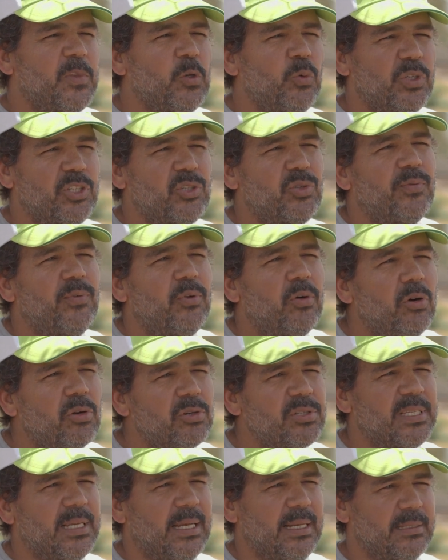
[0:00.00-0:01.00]
which
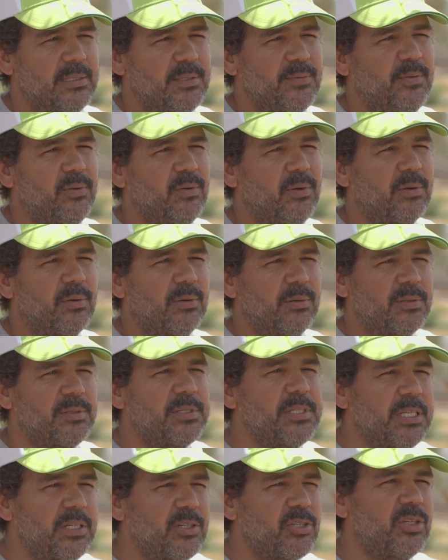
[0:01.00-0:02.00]
forced us for
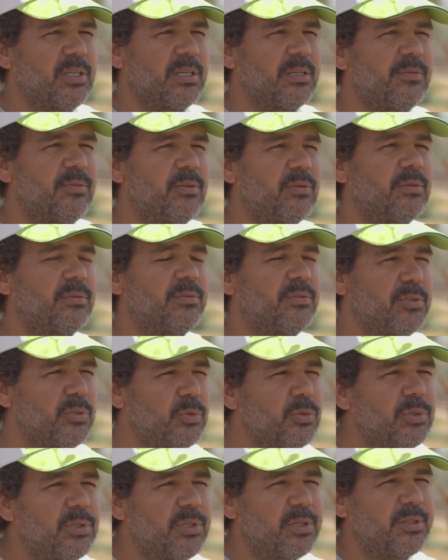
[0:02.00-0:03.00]
searching for
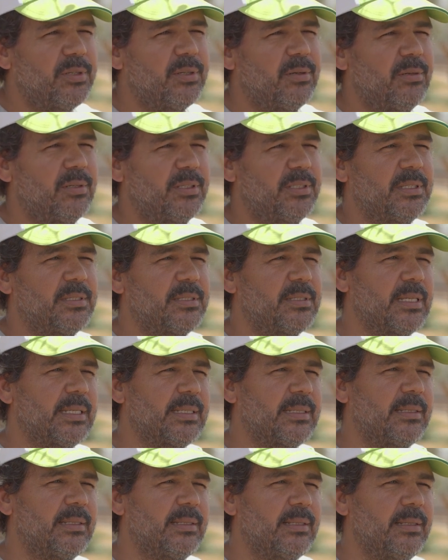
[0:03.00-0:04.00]
new technologies that
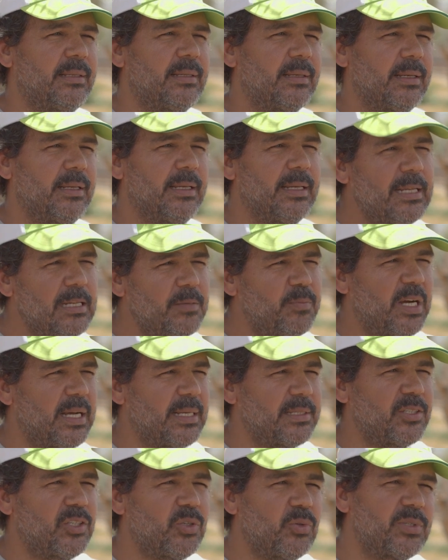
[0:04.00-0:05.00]
help
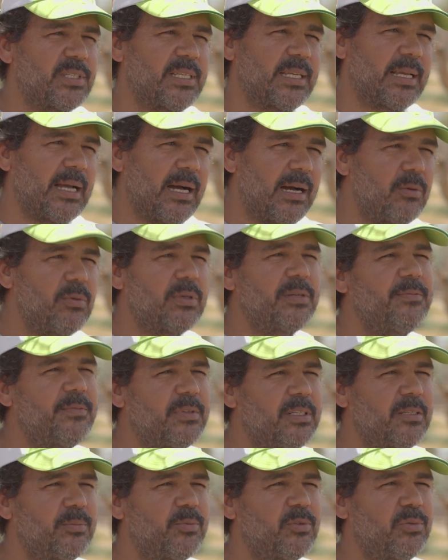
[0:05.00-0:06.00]
us using our
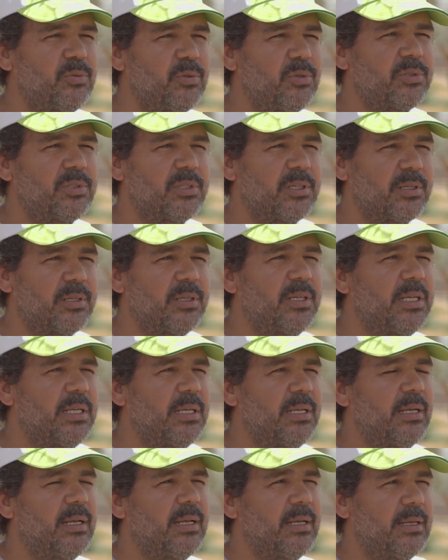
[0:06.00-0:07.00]
available water
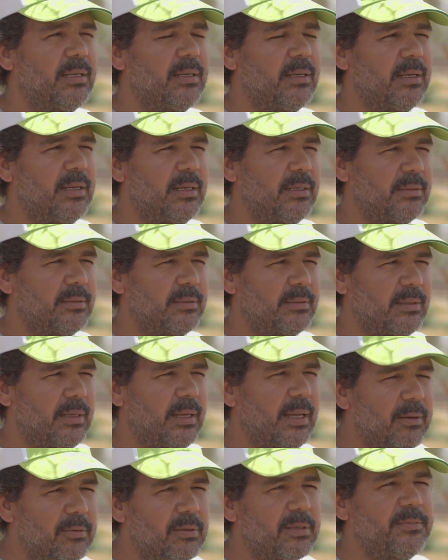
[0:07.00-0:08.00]
and
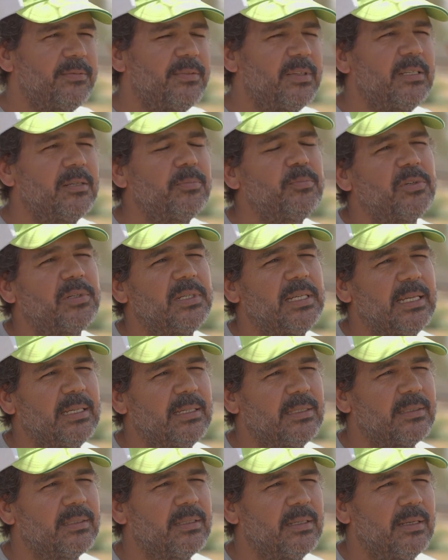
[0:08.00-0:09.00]
our available
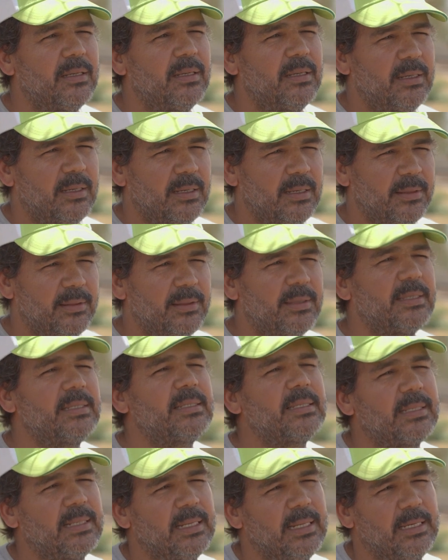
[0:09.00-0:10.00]
land and
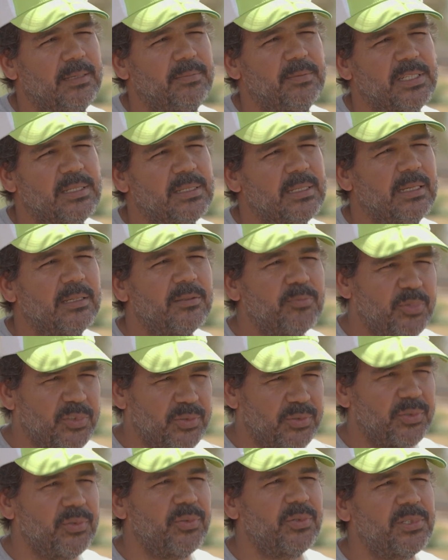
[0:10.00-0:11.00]
these climates and
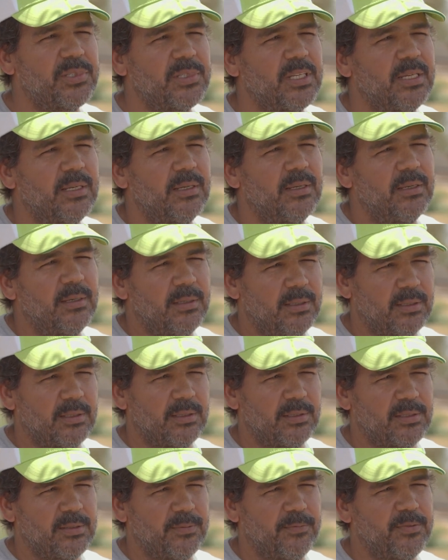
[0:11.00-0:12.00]
produce
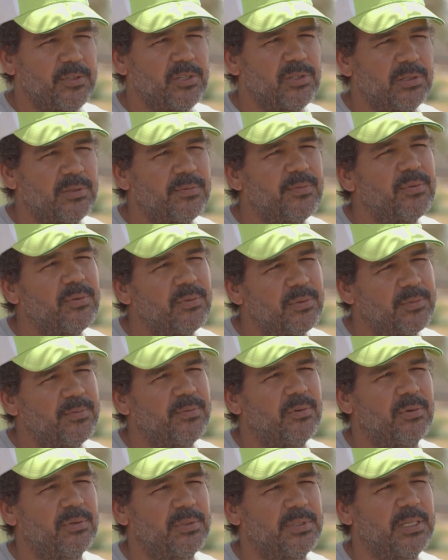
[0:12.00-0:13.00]
sufficient food
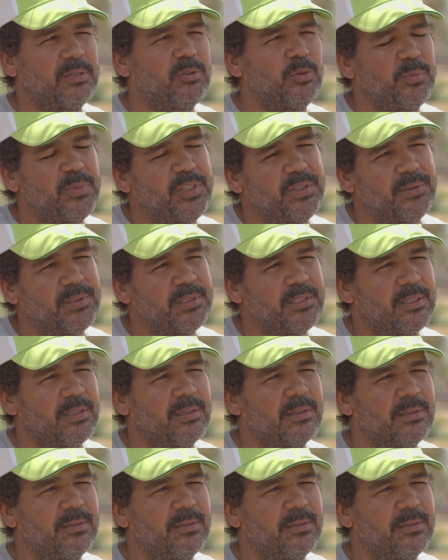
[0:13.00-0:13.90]
for the community.